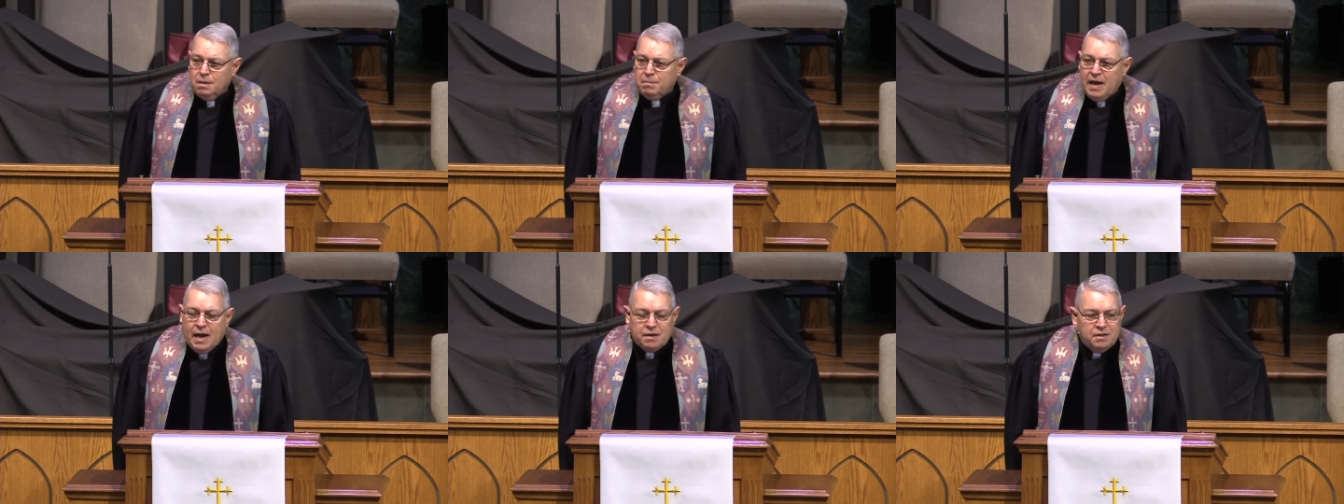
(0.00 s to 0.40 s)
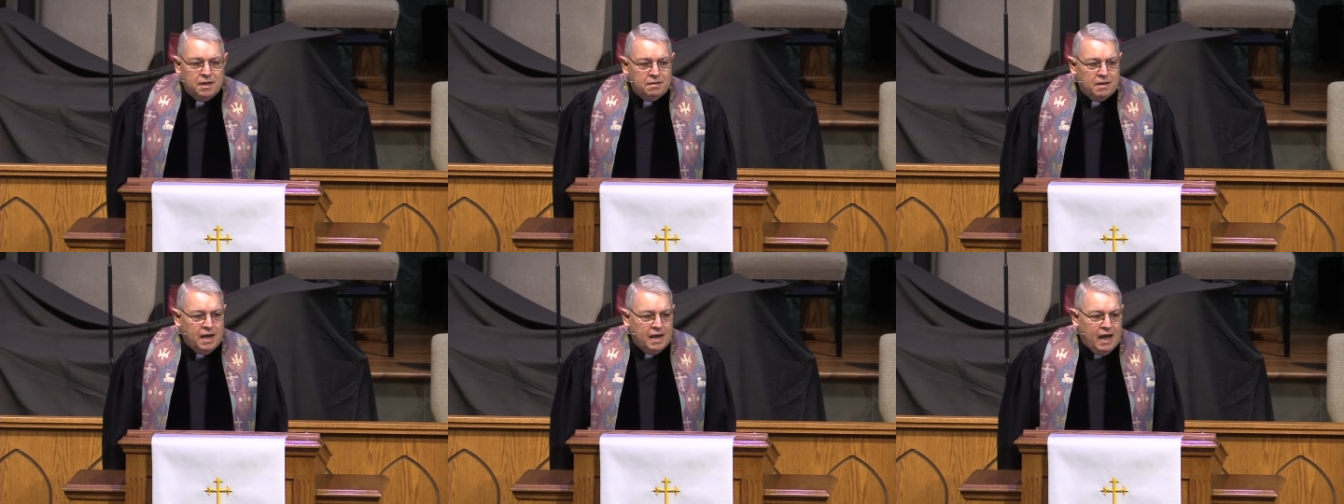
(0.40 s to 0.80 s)
Back
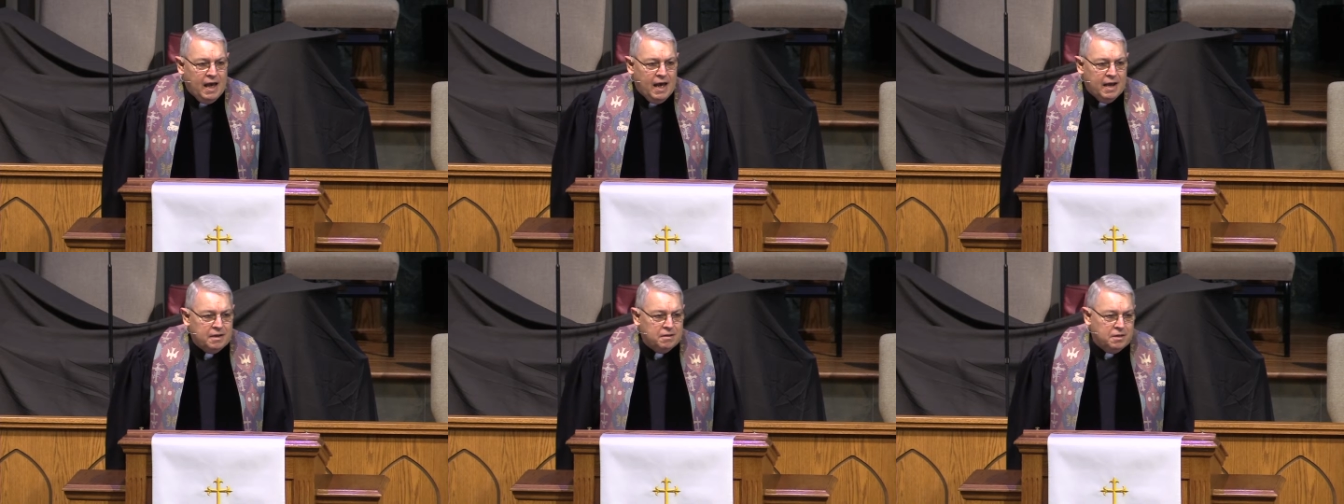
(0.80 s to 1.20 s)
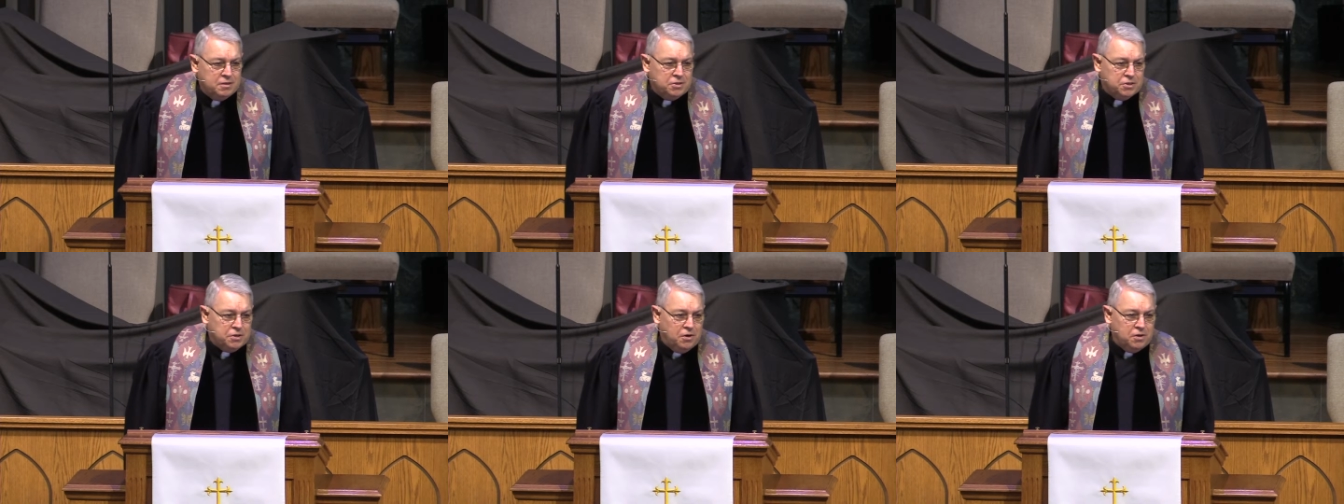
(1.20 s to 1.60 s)
then, they had in
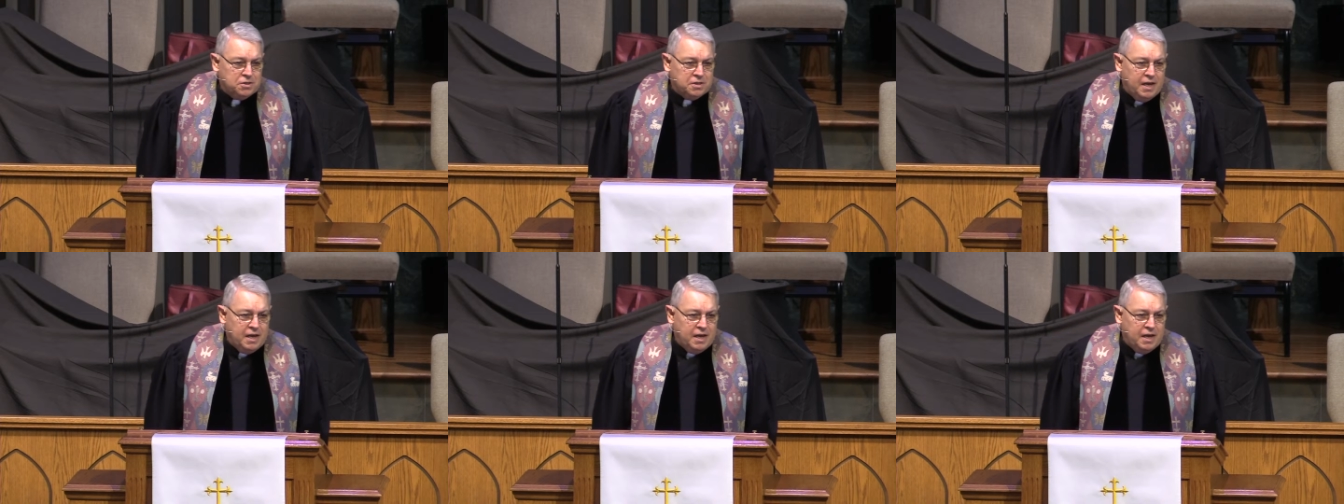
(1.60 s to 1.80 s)
this church,